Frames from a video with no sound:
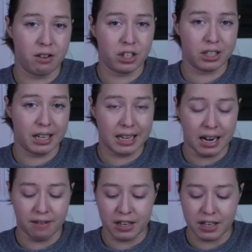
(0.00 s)
They were just like
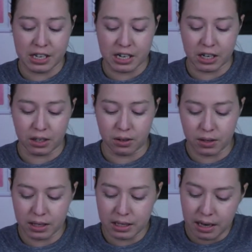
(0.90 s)
kind of easy to
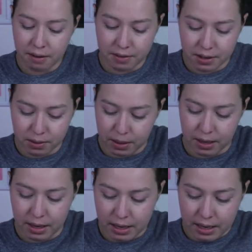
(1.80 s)
close and stuff. This
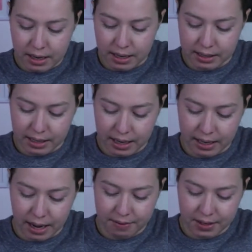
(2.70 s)
one is like
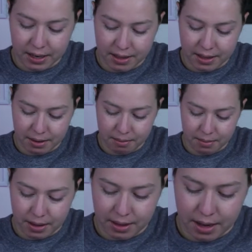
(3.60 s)
I have to cut them
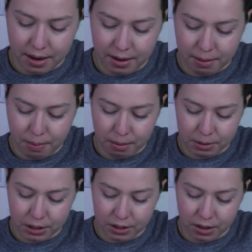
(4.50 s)
and then they're
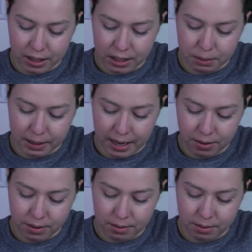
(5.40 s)
probably just all gonna spill out